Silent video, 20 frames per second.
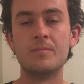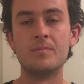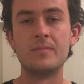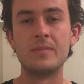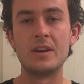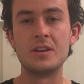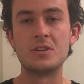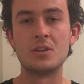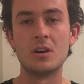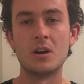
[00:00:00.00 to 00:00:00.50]

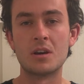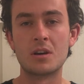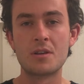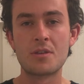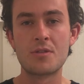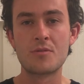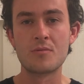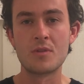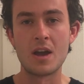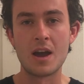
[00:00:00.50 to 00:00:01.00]
they took
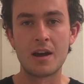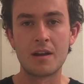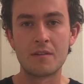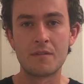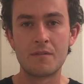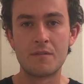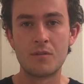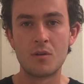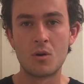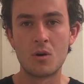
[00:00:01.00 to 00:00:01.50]
three out of
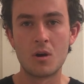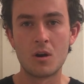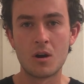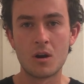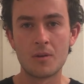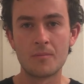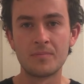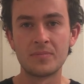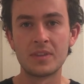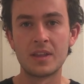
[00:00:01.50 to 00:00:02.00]

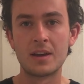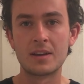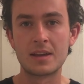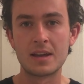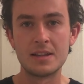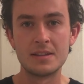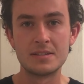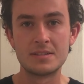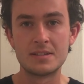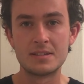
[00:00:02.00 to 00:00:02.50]
four
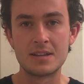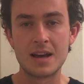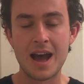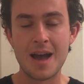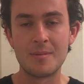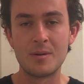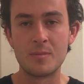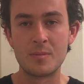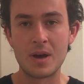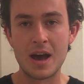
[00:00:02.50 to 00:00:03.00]
against the
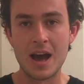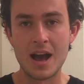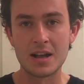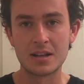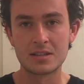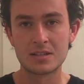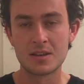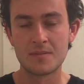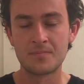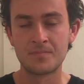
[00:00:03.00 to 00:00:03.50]

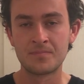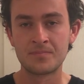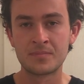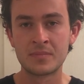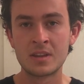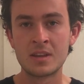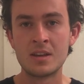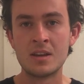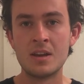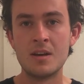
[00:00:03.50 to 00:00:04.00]
Diamondbacks,
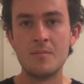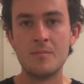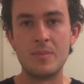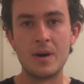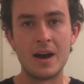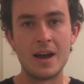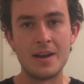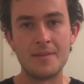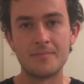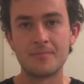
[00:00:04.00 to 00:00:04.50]

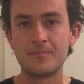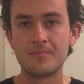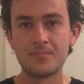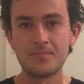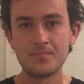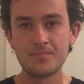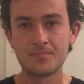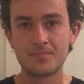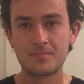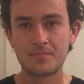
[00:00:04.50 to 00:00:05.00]
but
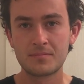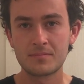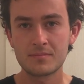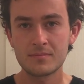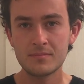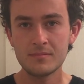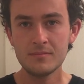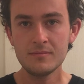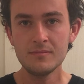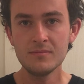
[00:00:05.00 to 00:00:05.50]

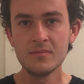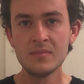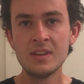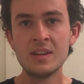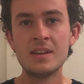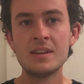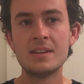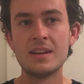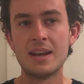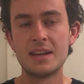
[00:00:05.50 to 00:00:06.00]

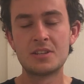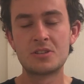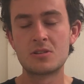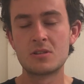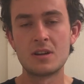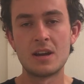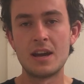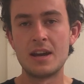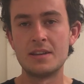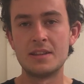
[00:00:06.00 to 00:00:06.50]

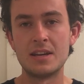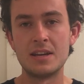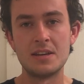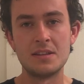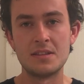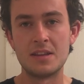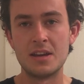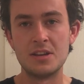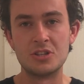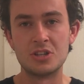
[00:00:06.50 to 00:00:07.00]
yesterday
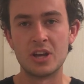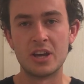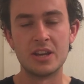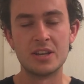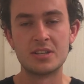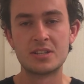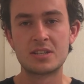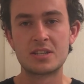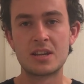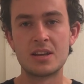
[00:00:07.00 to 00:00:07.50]
they, they
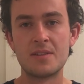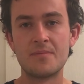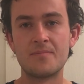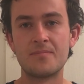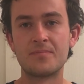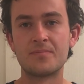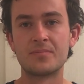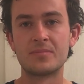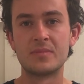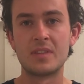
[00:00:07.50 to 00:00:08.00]
just
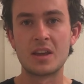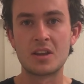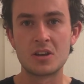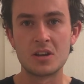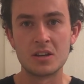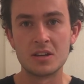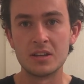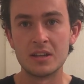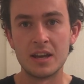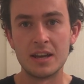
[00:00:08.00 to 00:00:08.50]
they
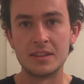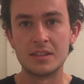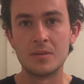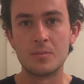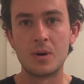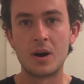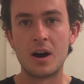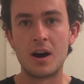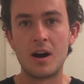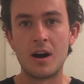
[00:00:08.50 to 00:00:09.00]
couldn't hit the
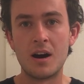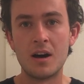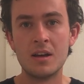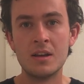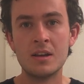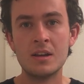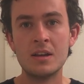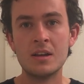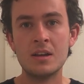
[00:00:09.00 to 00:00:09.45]
ball